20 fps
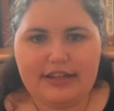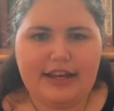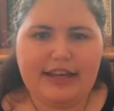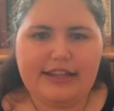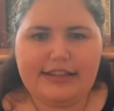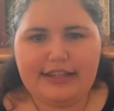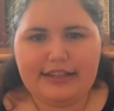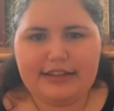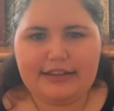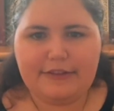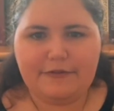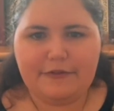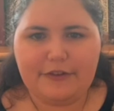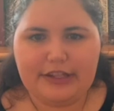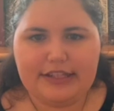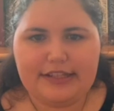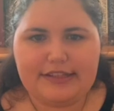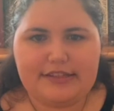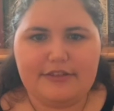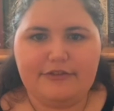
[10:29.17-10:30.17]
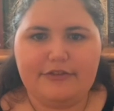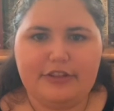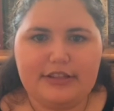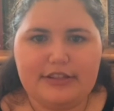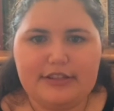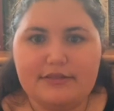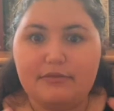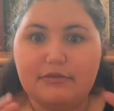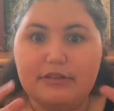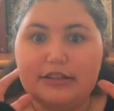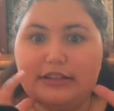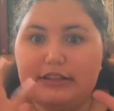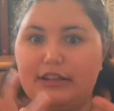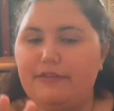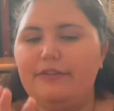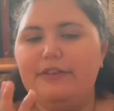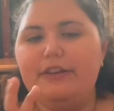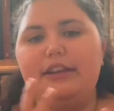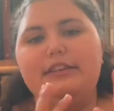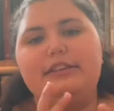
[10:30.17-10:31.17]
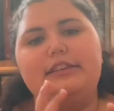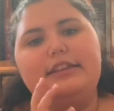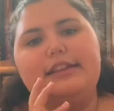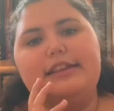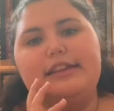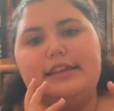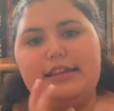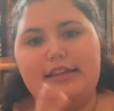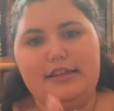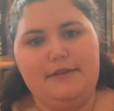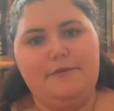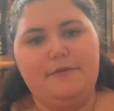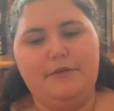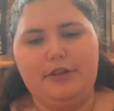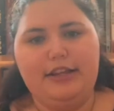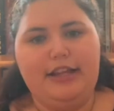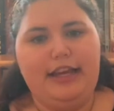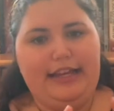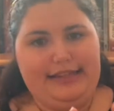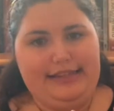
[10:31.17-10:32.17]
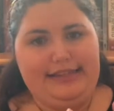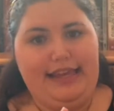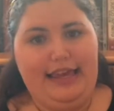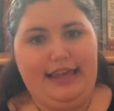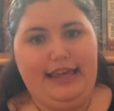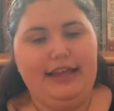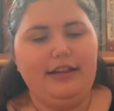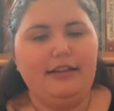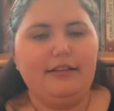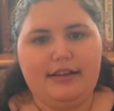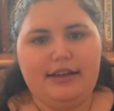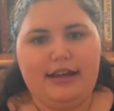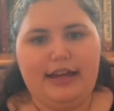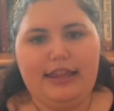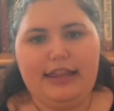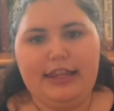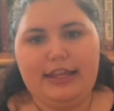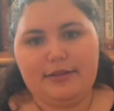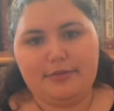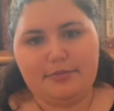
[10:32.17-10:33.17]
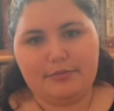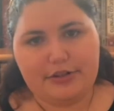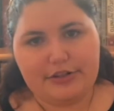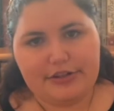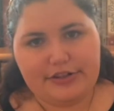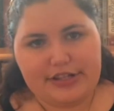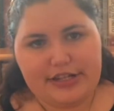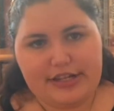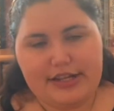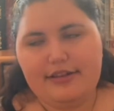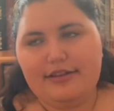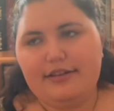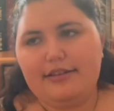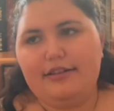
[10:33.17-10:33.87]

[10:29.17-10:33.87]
I liked the villains. The villains were definitely evil as hell. I like Mercy.